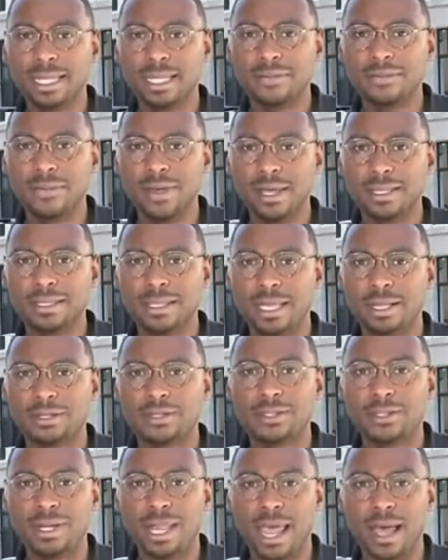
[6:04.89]
investigators
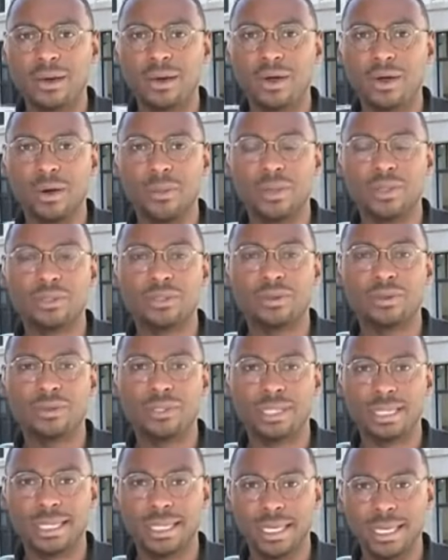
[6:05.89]
are now combing through
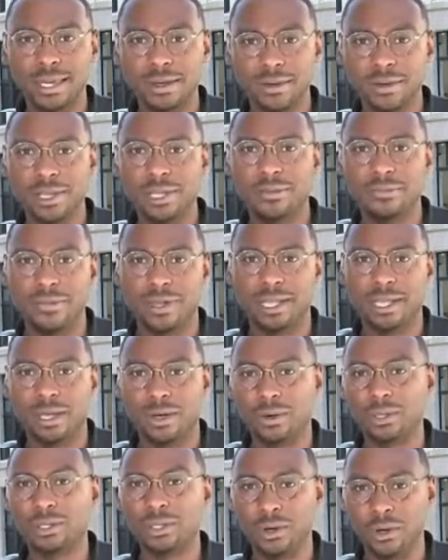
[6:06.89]
security
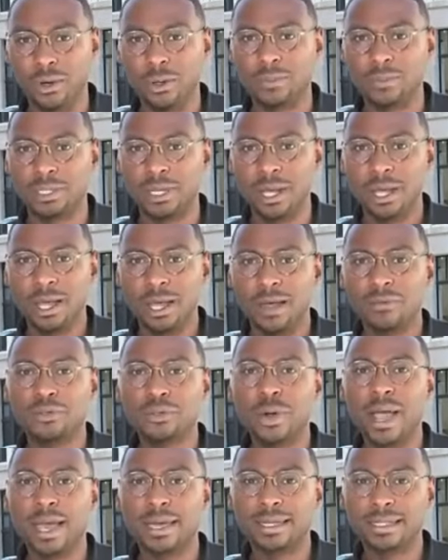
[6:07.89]
video in hopes of
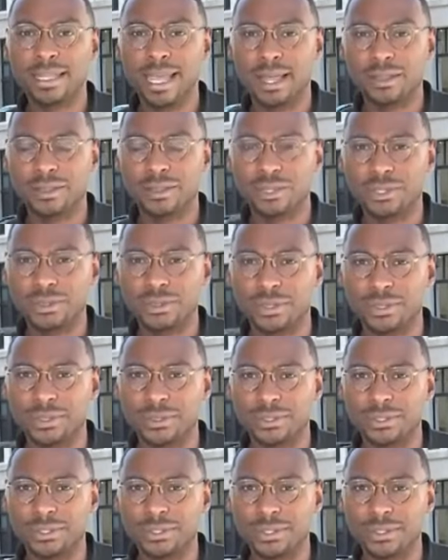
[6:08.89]
tracking down the
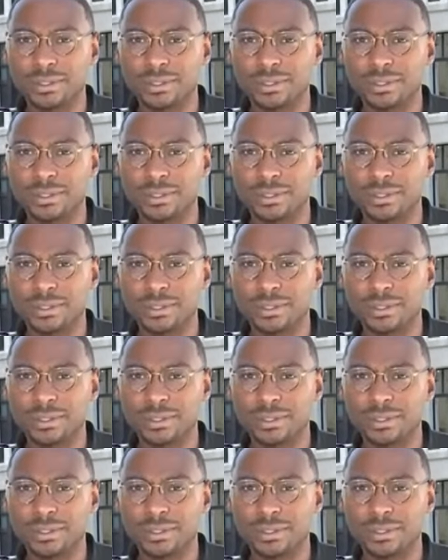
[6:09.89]
shooters.